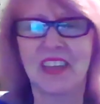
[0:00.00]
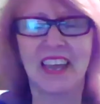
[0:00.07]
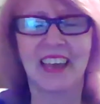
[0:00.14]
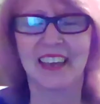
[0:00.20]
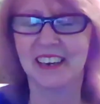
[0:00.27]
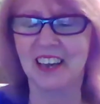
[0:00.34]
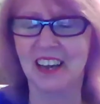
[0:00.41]

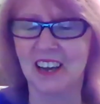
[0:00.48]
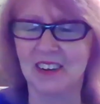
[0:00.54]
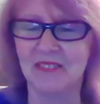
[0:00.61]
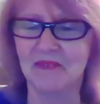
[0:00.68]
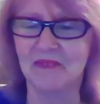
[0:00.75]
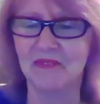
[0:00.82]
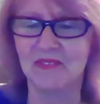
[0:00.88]
and
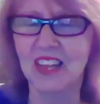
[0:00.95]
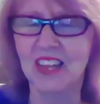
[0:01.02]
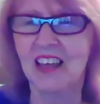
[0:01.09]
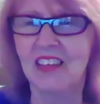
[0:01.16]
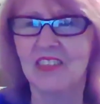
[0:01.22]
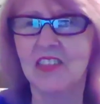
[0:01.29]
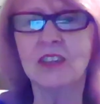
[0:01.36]

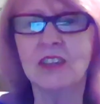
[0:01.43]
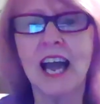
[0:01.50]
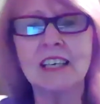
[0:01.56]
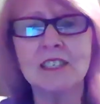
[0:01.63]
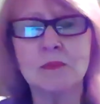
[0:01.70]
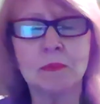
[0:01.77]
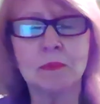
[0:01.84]
the
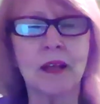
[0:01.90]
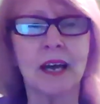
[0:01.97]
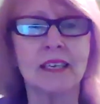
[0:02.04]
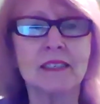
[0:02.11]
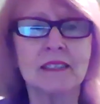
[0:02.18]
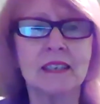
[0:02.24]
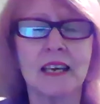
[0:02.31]
last
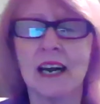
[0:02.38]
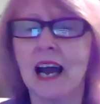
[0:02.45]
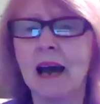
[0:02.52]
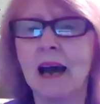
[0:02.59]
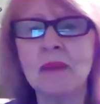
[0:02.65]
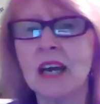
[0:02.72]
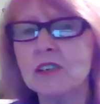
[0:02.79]
place, and
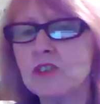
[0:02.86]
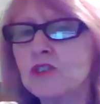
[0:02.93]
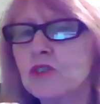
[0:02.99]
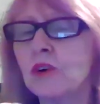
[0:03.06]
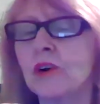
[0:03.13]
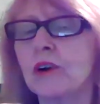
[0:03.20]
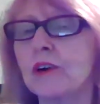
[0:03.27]
I'm not
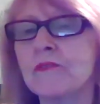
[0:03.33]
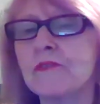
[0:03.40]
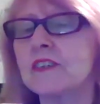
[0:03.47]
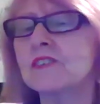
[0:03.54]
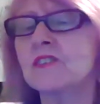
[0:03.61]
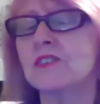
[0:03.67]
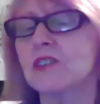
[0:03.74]
sure if
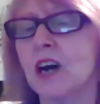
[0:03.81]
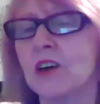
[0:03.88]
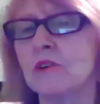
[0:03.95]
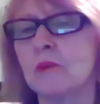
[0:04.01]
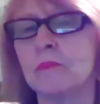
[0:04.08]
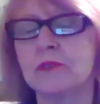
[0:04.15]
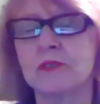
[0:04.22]
this is
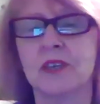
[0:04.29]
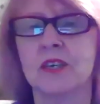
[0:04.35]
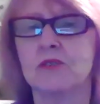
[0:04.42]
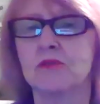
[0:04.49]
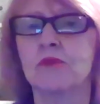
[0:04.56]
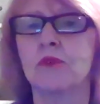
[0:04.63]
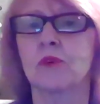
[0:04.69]

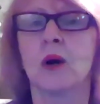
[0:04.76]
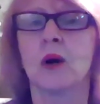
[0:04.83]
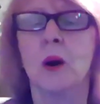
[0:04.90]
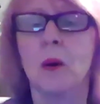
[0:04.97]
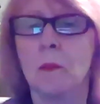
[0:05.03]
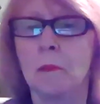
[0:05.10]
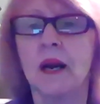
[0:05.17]
100% true,
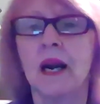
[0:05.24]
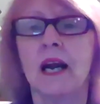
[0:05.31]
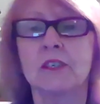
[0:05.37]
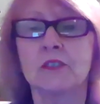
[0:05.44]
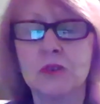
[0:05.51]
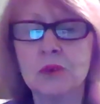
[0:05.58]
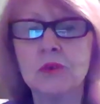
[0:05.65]
but I
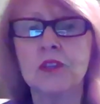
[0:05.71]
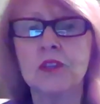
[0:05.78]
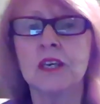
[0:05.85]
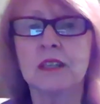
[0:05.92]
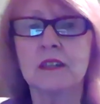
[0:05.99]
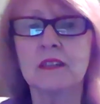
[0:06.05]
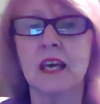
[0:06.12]
do
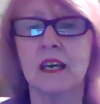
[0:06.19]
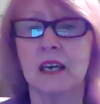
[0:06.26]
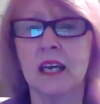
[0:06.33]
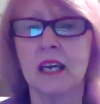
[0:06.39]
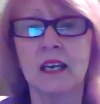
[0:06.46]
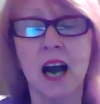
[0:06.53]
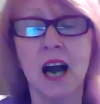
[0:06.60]
think that
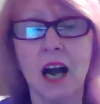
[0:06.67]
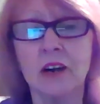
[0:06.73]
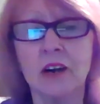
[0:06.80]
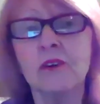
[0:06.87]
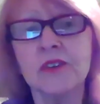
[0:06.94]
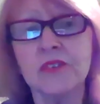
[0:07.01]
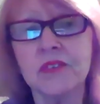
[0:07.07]
in
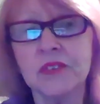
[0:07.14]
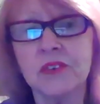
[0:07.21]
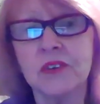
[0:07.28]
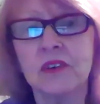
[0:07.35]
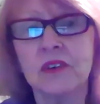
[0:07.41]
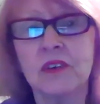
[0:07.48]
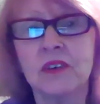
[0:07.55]
Congress,